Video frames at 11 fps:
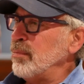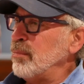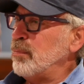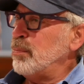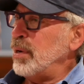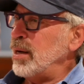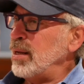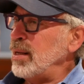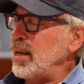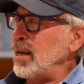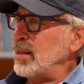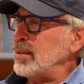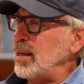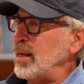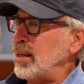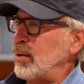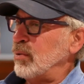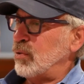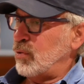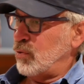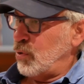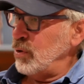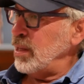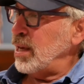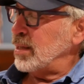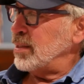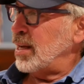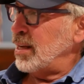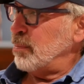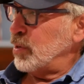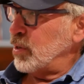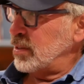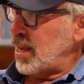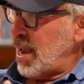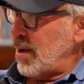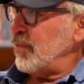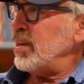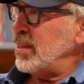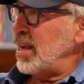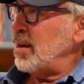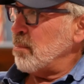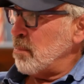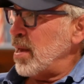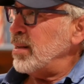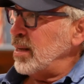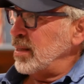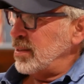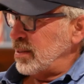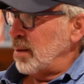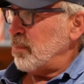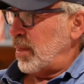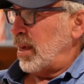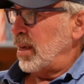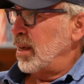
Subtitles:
But it was truly exciting because everything meant something.